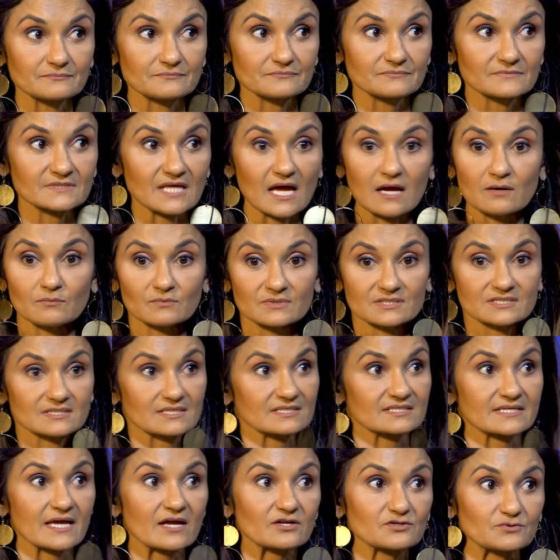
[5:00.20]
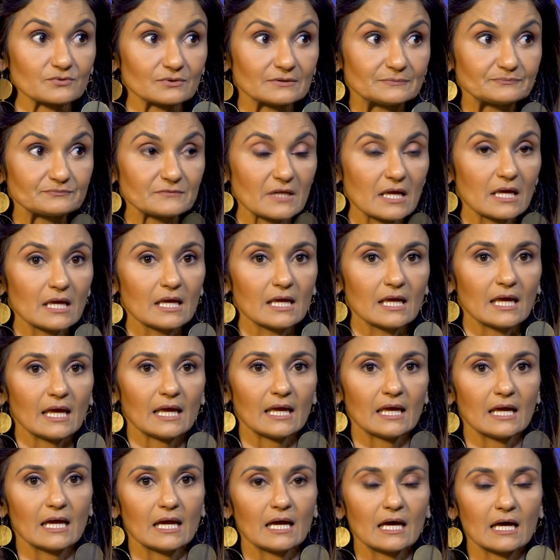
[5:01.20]
That was the schedule.
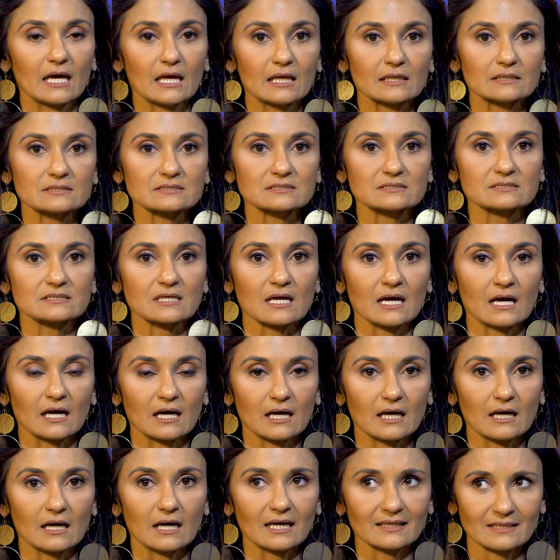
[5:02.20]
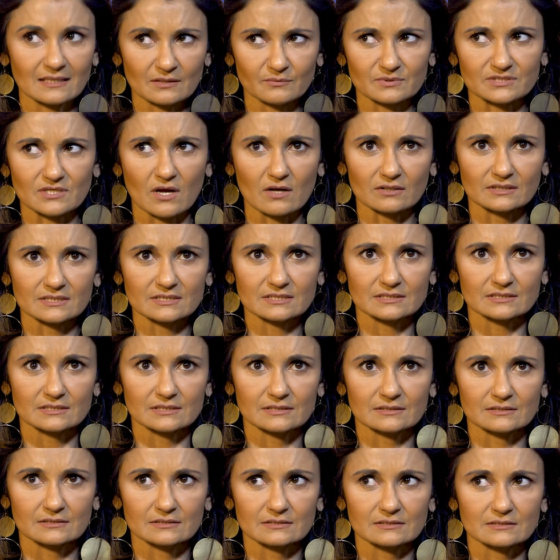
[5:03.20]
And I think it was August,
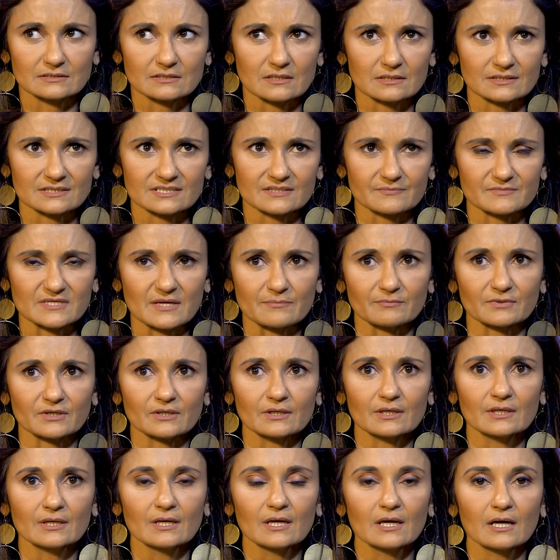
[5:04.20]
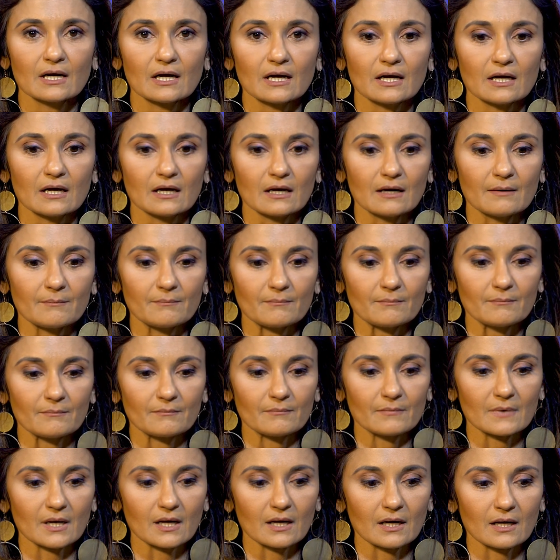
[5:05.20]
September.
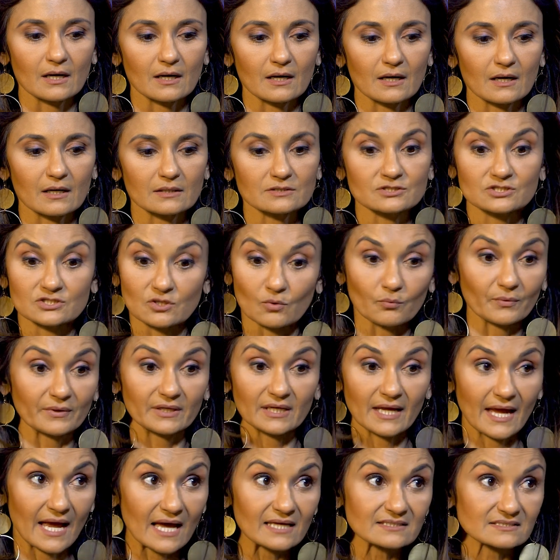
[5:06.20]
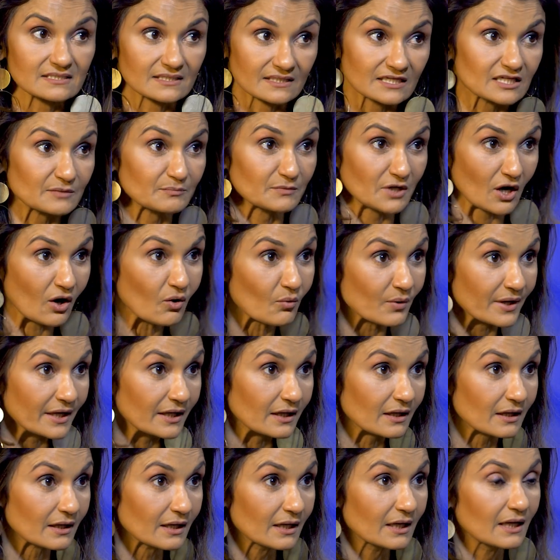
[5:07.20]
So we had to keep
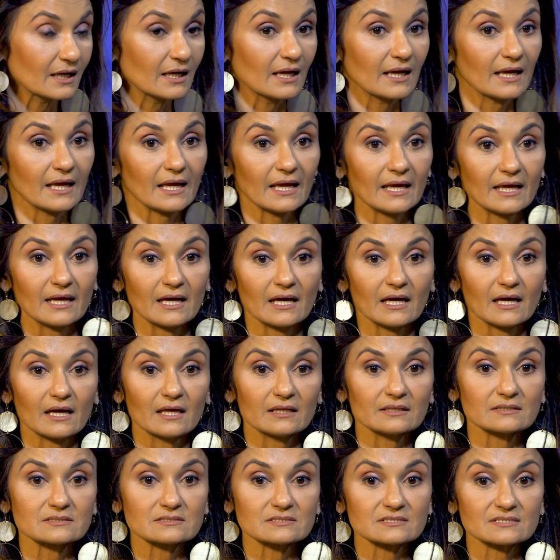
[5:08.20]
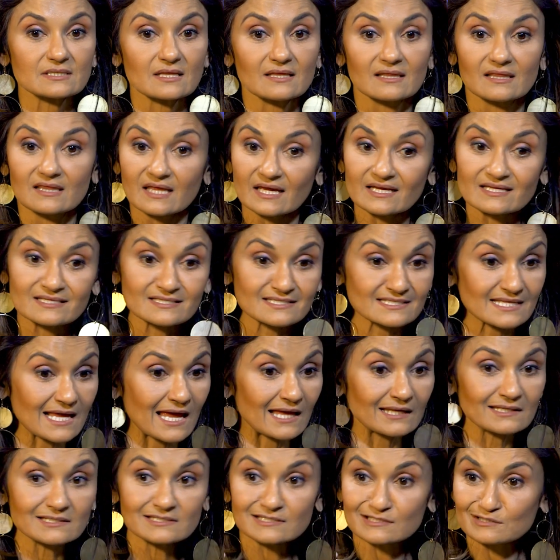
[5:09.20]
going. And they
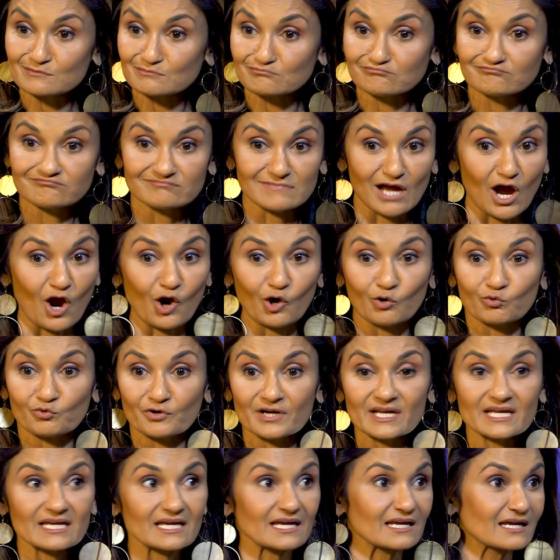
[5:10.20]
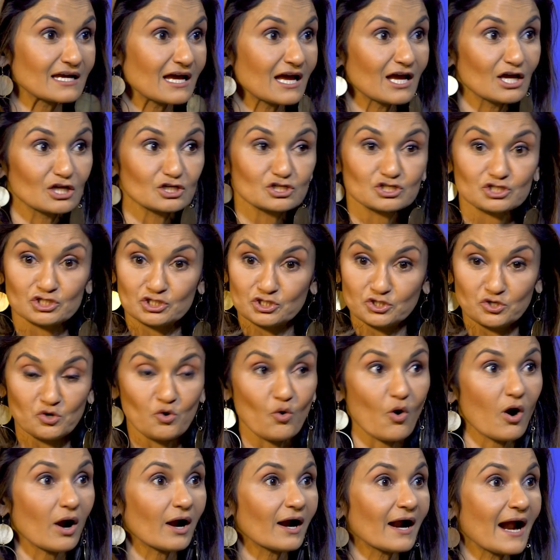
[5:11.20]
sent a rig to
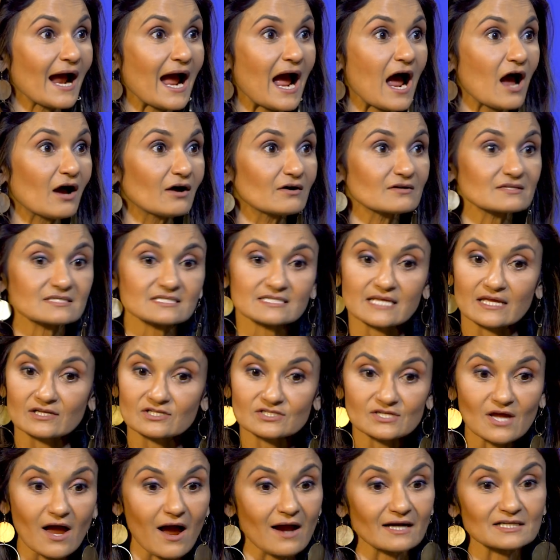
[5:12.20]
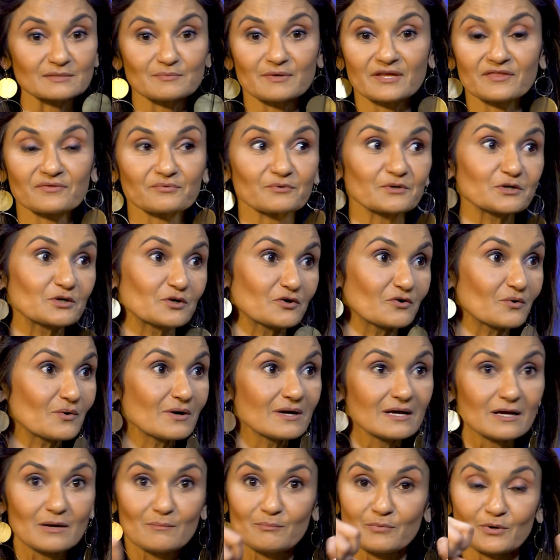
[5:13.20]
our house and talked me through
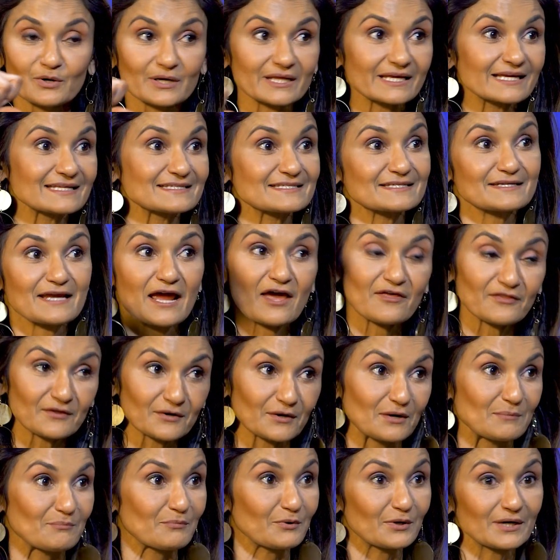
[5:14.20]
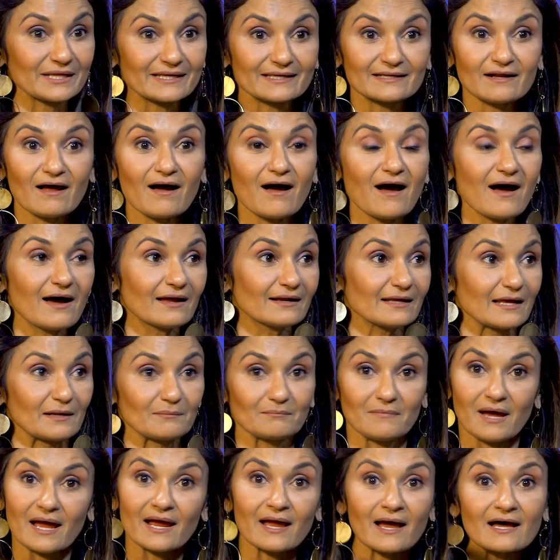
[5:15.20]
putting it together and putting it on. And
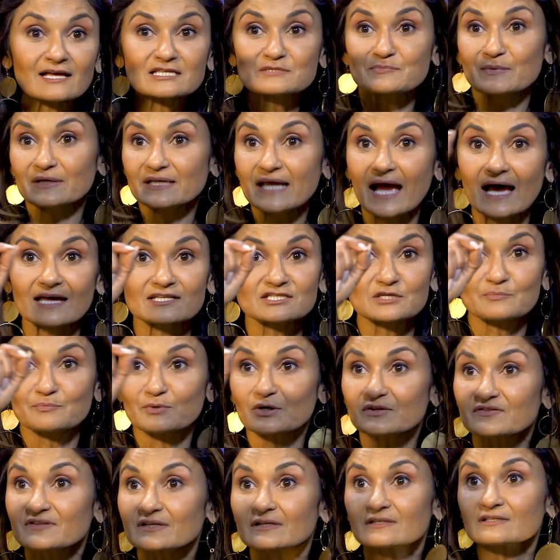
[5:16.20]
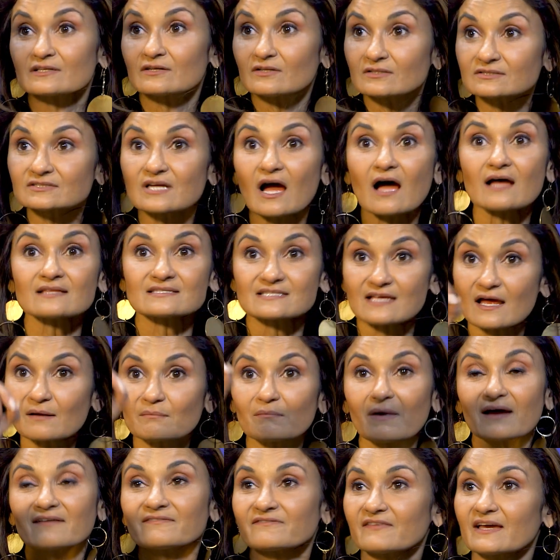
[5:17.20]
my husband had to put the little dots on
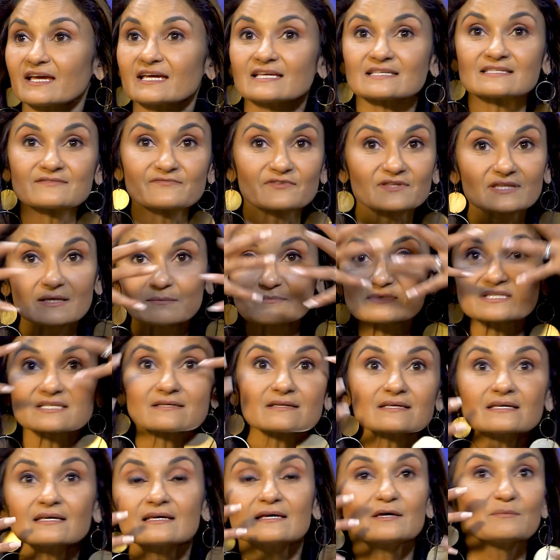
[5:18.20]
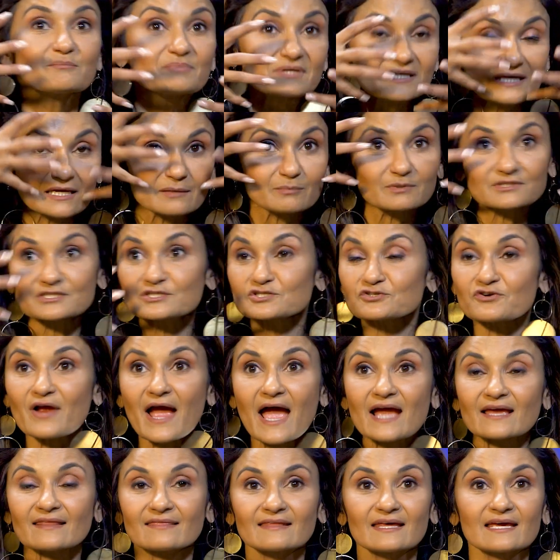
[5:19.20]
my face for them to be able to
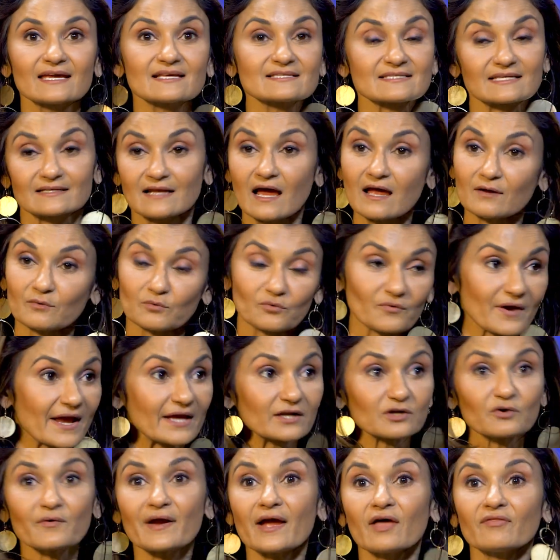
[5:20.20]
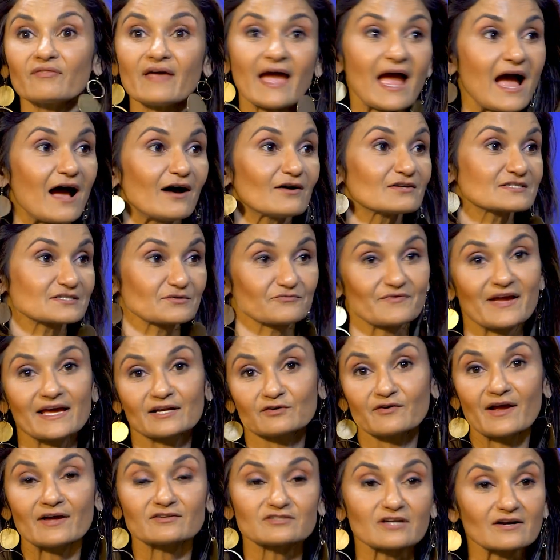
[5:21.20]
track things. And I ran around the house and ran
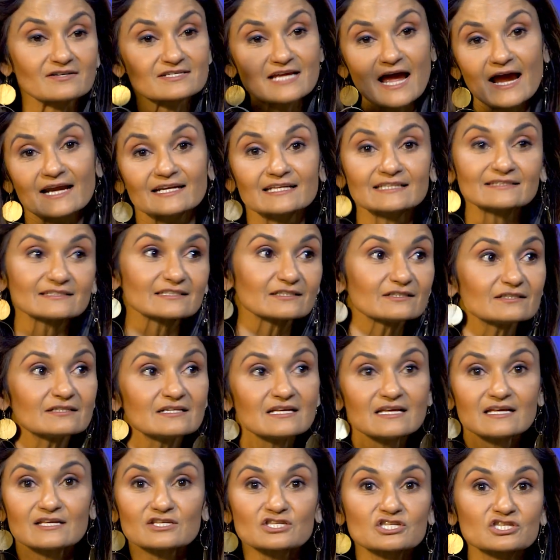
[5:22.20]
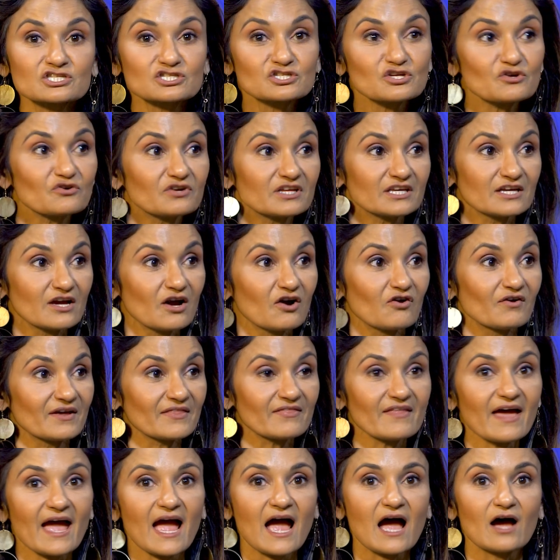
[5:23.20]
around our tiny little studio in
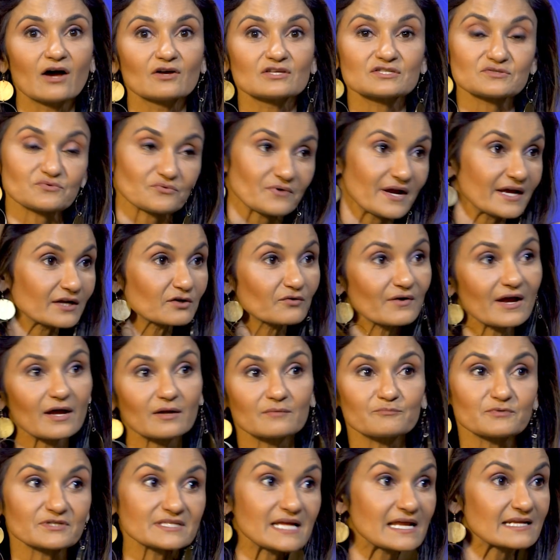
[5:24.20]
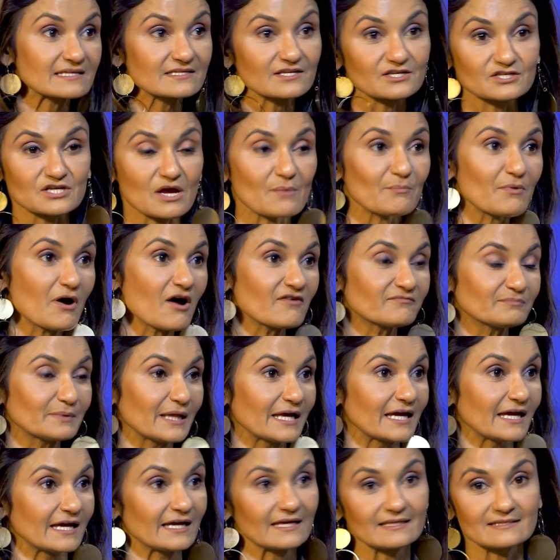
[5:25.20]
the house, ran around pretending to jump off
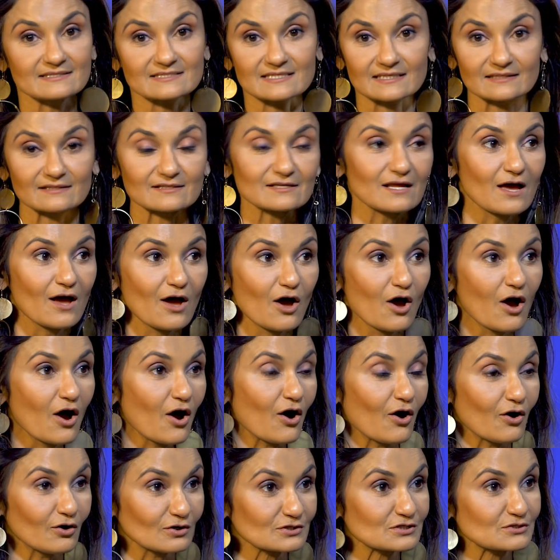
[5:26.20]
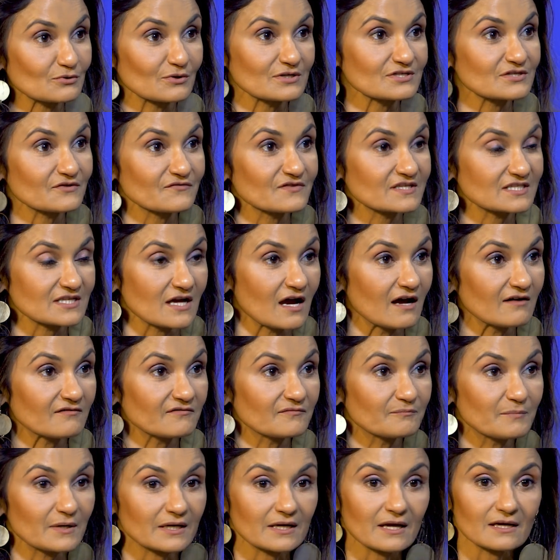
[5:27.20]
planes and all sorts of stuff.
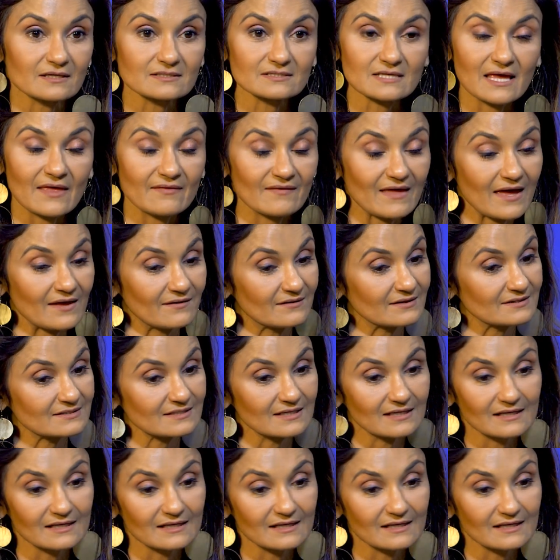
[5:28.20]
And